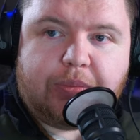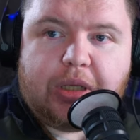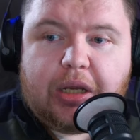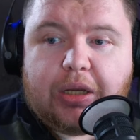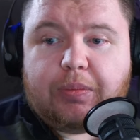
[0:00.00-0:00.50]

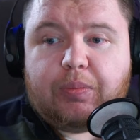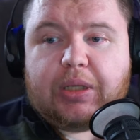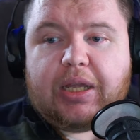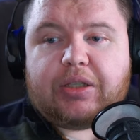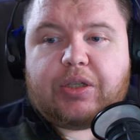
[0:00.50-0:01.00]
We
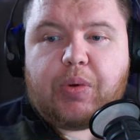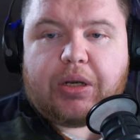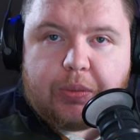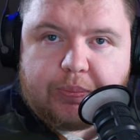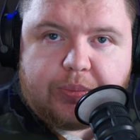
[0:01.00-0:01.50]
like to
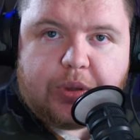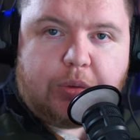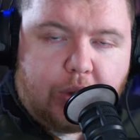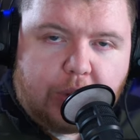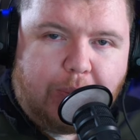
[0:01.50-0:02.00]
spread the
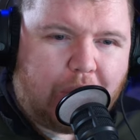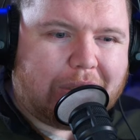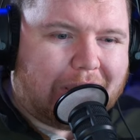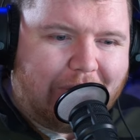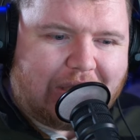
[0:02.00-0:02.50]

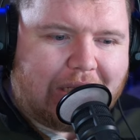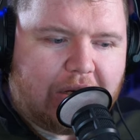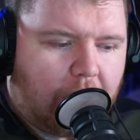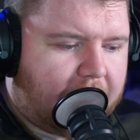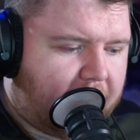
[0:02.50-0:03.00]
positivity and
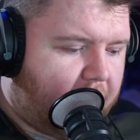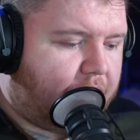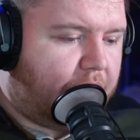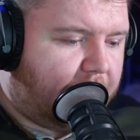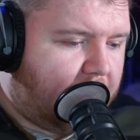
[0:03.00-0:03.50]
all this kind of stuff,